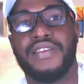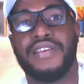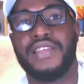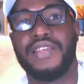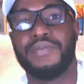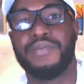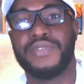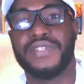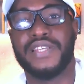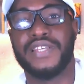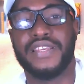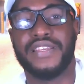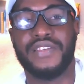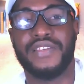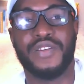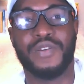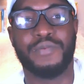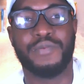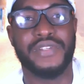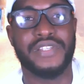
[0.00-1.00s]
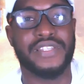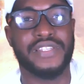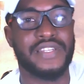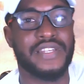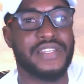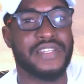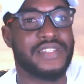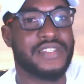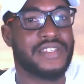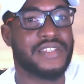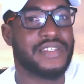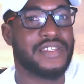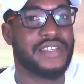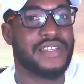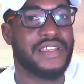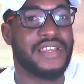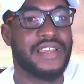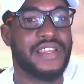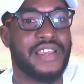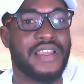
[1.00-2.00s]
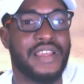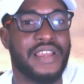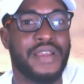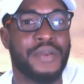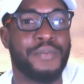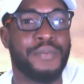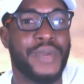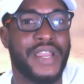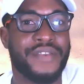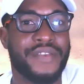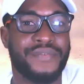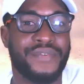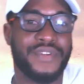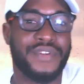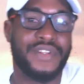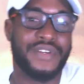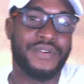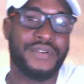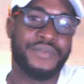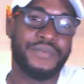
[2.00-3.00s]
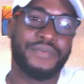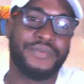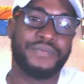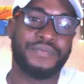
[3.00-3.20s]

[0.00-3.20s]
keep taking your business. Bye for now.